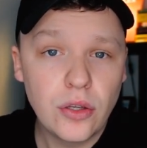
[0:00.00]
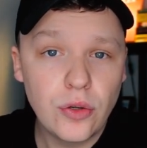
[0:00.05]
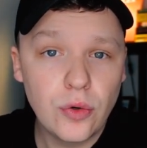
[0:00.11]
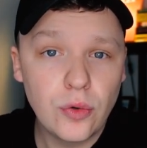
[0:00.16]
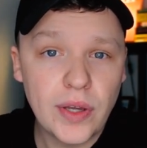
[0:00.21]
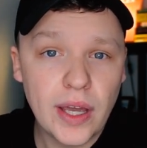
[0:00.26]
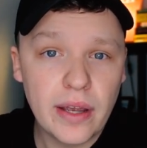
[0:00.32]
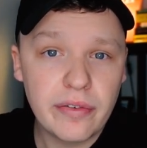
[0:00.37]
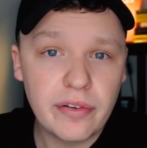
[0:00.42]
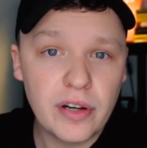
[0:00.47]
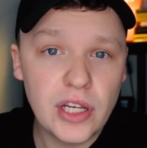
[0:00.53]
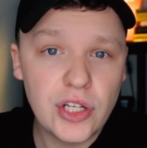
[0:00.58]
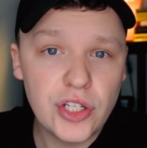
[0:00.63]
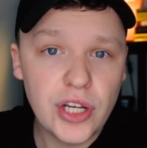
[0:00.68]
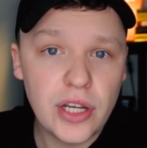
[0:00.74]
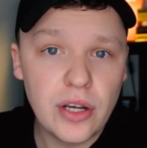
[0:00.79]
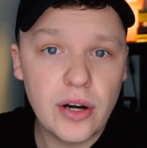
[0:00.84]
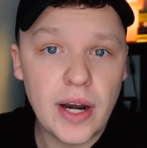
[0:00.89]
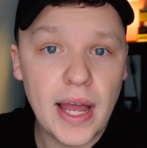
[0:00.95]
you'll get a free
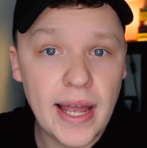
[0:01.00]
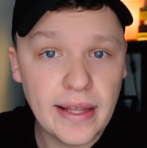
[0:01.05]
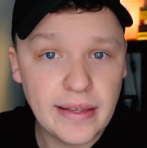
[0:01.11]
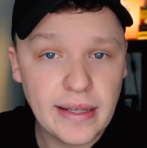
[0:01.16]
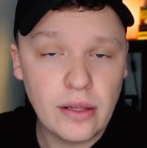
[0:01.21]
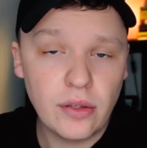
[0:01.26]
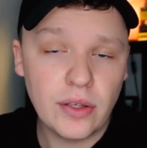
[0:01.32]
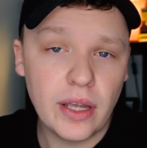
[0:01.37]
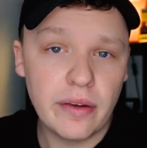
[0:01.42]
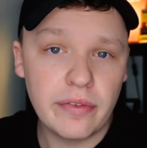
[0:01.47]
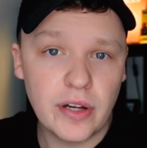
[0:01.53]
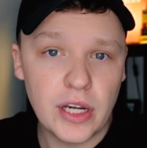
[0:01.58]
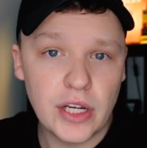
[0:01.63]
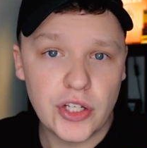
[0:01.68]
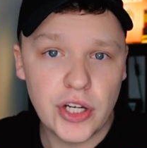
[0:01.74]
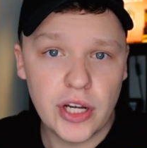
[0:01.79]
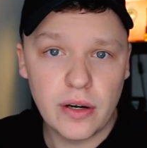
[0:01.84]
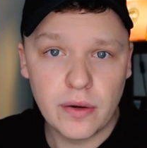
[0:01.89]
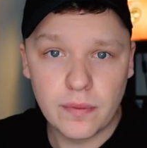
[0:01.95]
share and I'll get a
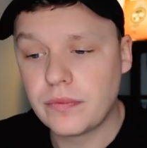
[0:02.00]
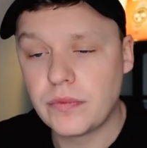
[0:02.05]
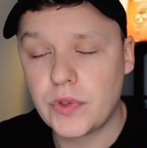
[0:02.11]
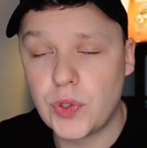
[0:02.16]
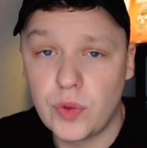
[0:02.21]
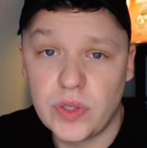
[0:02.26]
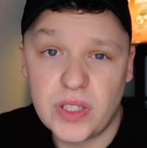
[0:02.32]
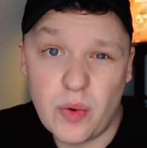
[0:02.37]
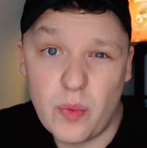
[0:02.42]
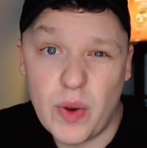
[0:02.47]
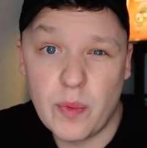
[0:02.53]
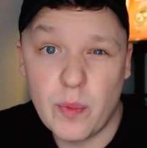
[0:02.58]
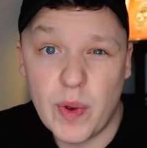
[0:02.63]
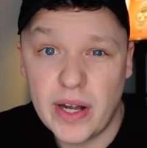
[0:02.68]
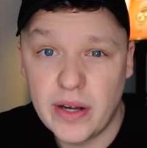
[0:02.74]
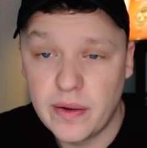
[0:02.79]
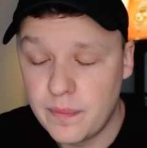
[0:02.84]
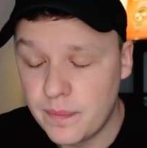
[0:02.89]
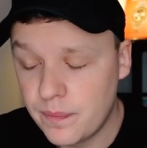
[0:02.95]
free share, so it's a
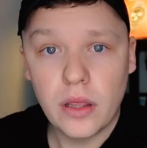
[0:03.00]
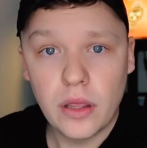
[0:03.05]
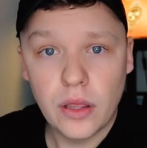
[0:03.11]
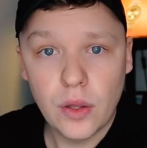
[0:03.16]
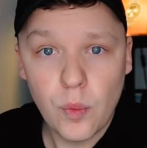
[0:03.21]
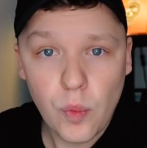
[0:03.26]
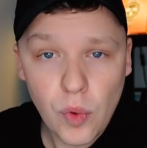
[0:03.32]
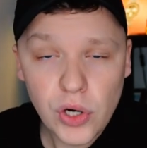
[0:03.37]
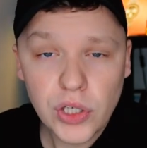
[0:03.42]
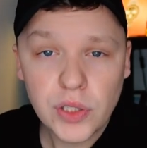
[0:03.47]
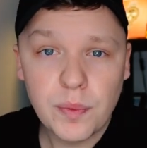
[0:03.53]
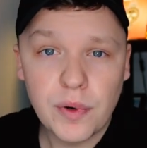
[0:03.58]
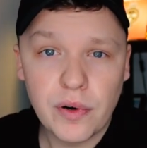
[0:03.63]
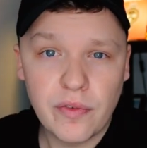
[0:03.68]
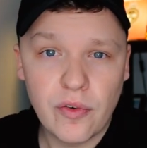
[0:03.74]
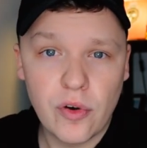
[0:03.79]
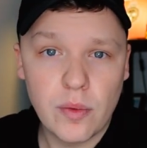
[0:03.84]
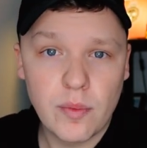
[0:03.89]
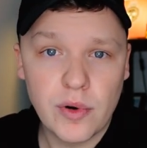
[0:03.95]
win-win. The worst
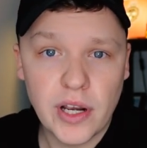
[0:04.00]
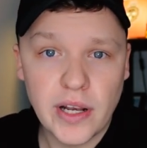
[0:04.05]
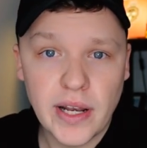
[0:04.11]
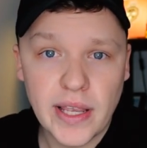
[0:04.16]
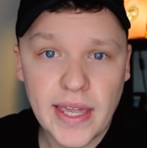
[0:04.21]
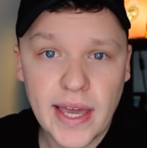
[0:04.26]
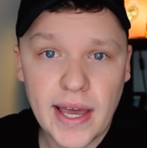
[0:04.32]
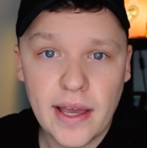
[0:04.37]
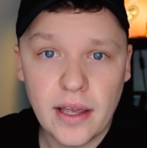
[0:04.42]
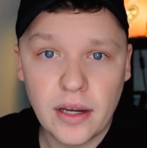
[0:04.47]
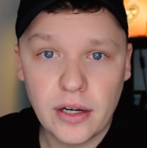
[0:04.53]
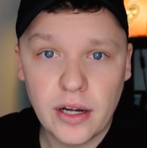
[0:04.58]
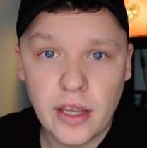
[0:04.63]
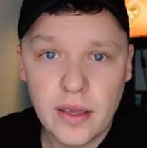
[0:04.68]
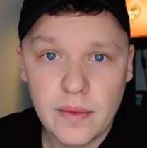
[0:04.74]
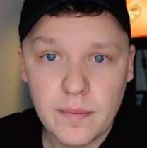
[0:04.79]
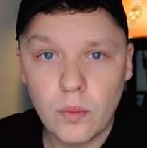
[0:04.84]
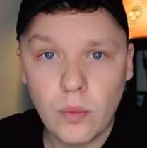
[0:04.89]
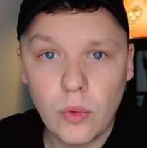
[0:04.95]
performer in the
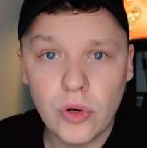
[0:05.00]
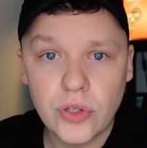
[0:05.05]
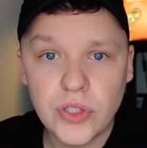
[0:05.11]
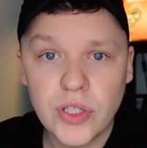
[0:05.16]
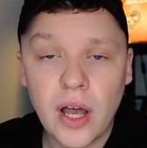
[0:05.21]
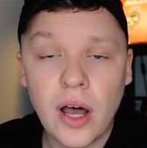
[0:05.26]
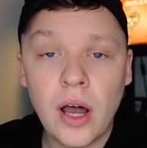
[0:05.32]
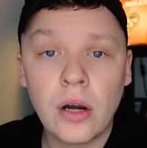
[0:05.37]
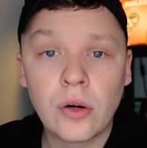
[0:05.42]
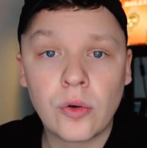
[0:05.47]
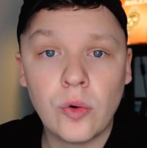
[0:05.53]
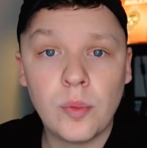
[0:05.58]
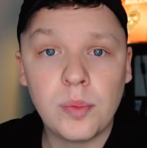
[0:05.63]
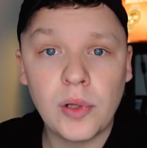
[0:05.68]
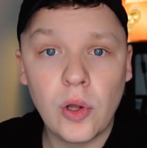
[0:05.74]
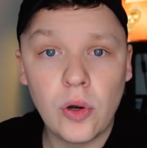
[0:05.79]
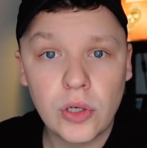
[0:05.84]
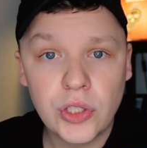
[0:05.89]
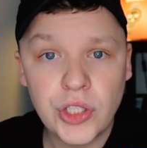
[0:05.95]
category was Argo
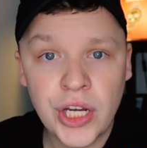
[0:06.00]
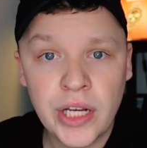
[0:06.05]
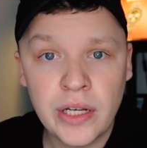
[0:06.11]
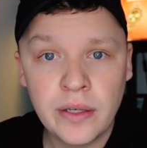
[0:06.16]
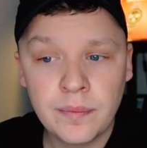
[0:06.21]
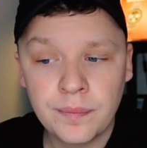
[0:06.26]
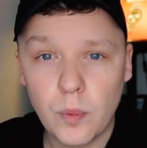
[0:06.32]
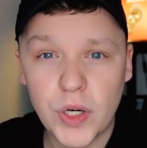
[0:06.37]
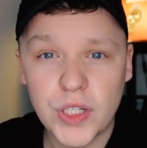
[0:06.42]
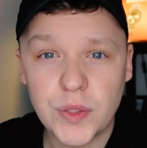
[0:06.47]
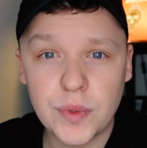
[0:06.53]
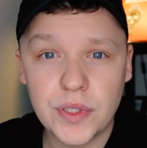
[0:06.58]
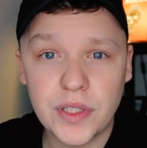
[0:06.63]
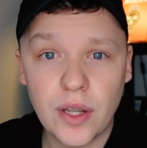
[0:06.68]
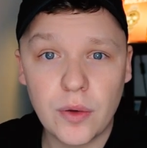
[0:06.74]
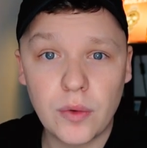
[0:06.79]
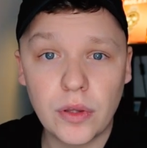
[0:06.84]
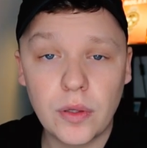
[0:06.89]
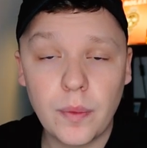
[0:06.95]
Blockchain, which was
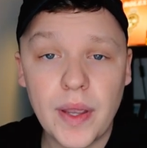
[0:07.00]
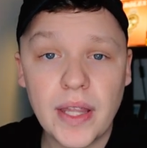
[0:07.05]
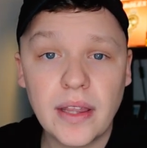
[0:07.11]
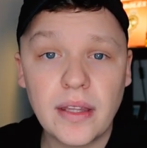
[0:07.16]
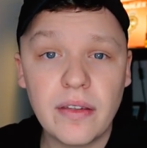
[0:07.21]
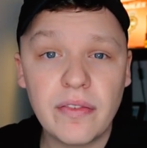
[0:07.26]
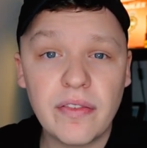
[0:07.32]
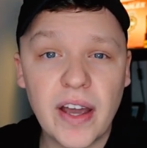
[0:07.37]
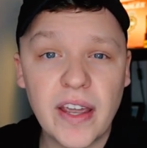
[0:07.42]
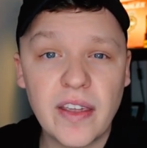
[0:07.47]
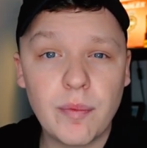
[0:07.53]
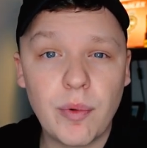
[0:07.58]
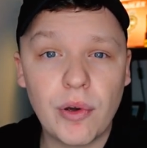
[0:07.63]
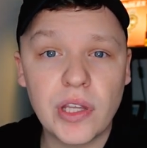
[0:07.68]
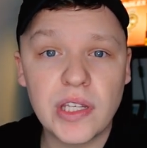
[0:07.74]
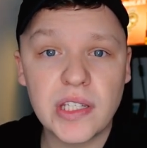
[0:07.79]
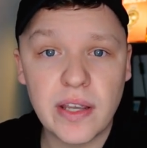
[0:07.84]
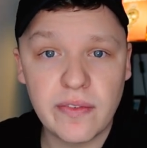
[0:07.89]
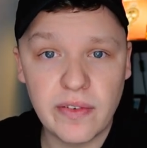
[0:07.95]
down
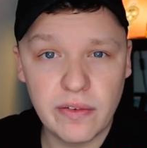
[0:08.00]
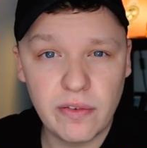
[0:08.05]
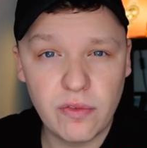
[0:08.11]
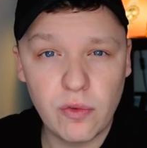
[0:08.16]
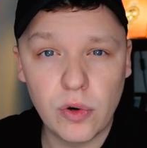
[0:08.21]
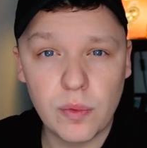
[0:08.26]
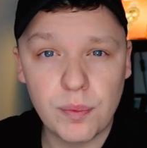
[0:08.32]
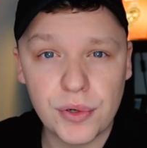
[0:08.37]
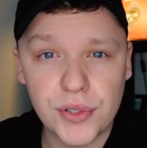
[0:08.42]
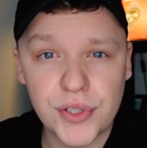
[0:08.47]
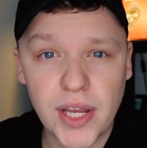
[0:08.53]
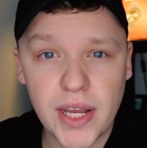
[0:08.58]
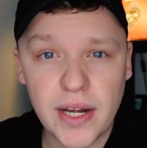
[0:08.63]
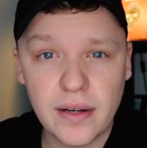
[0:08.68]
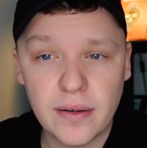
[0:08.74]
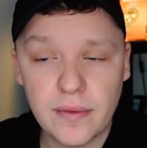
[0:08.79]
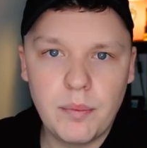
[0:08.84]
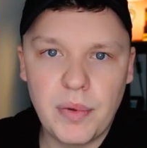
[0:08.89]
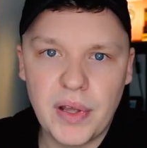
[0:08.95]

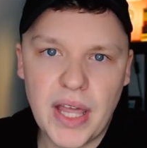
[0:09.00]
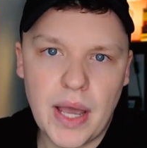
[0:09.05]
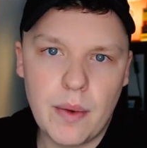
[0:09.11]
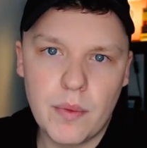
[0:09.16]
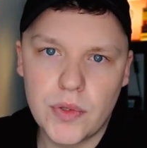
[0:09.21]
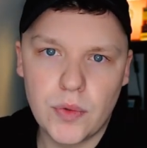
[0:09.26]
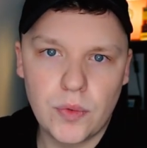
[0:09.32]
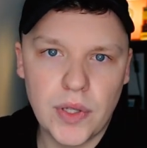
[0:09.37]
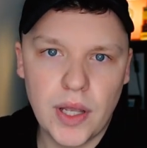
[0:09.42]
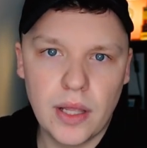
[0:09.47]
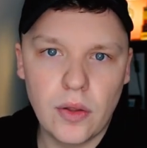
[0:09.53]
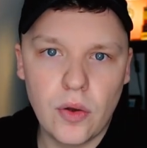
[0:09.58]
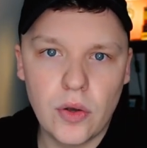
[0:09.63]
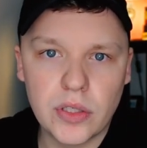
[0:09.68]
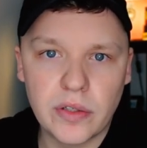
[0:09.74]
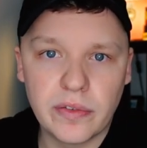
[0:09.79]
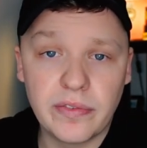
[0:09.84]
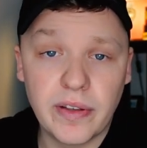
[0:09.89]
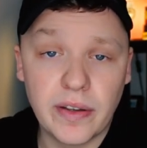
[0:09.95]
25.74%, but that was only a
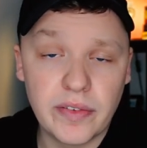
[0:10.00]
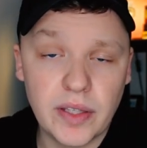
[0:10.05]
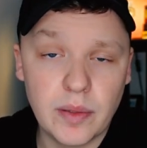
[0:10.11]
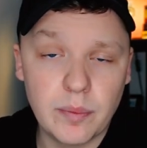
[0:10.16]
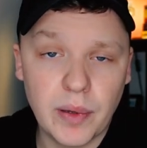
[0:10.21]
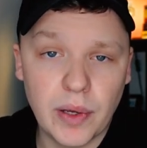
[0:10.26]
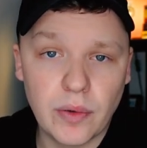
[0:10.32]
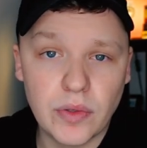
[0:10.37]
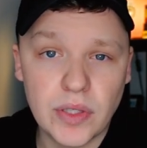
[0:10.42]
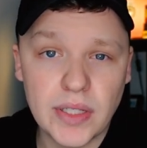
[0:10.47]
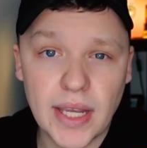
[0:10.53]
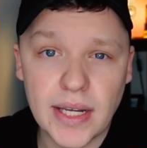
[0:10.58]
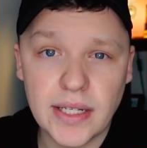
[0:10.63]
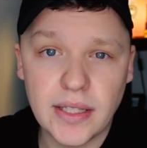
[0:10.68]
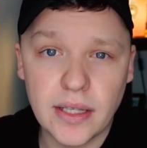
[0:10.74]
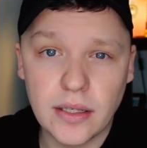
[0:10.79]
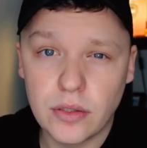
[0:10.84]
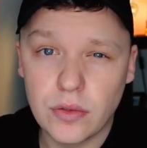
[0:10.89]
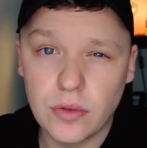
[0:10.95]
loss of
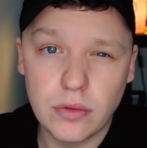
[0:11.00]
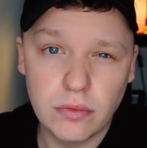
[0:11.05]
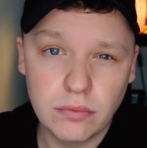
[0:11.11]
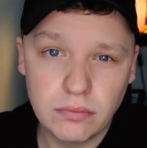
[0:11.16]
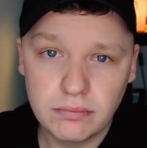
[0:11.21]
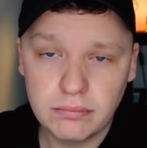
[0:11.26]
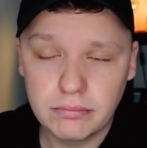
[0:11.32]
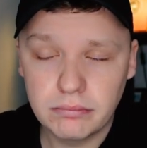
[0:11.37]
£15.60, so